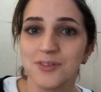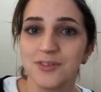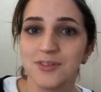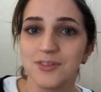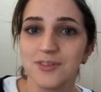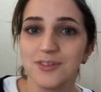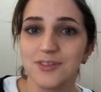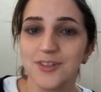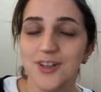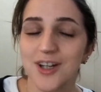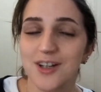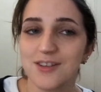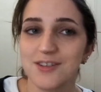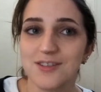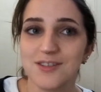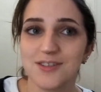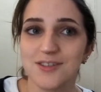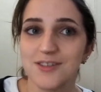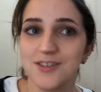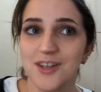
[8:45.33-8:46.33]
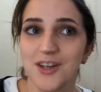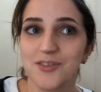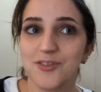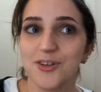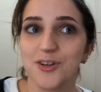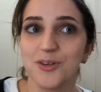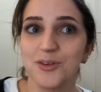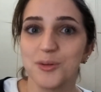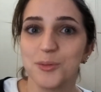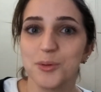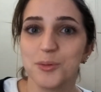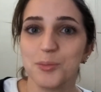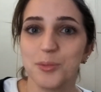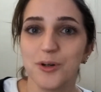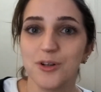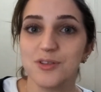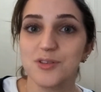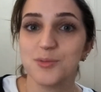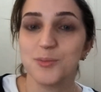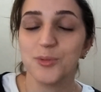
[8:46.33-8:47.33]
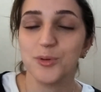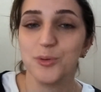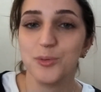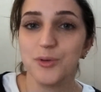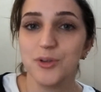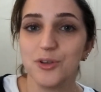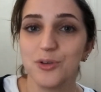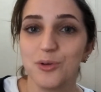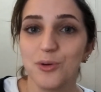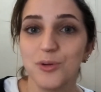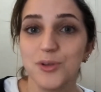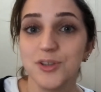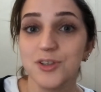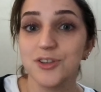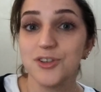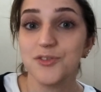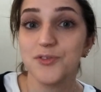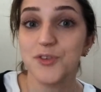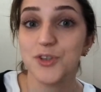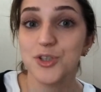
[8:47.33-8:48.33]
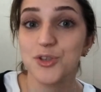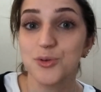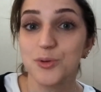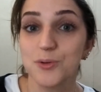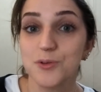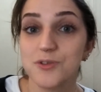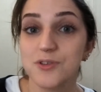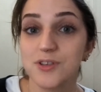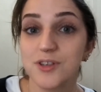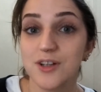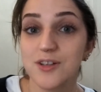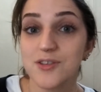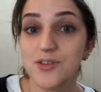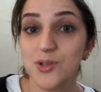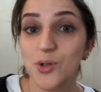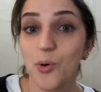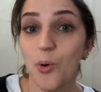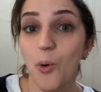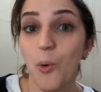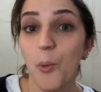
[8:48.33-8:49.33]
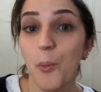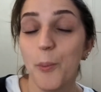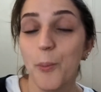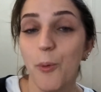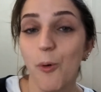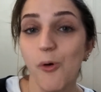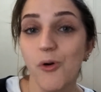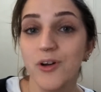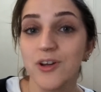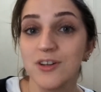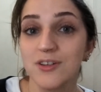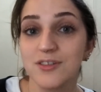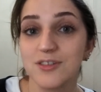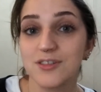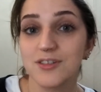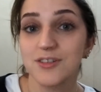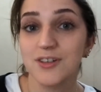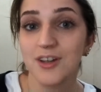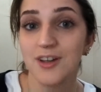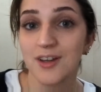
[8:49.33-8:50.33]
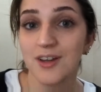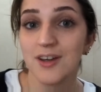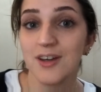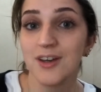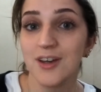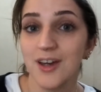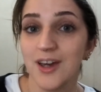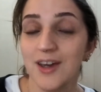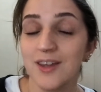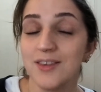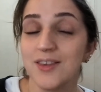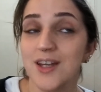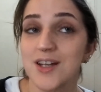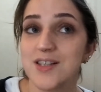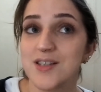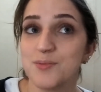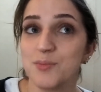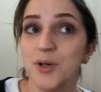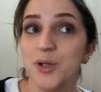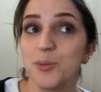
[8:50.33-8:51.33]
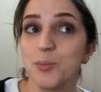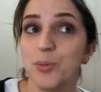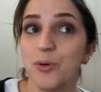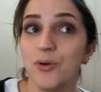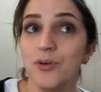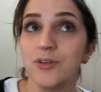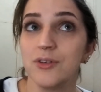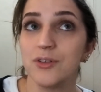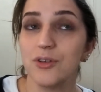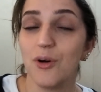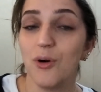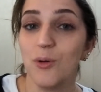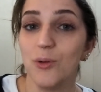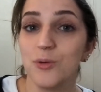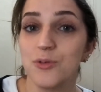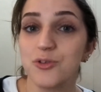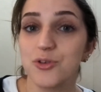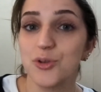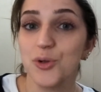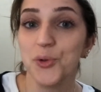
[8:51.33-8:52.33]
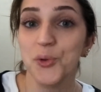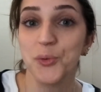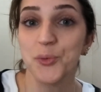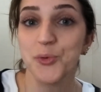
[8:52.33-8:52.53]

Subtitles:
That's never gonna be possible. We are all individuals. That's the whole point. And that's my point also.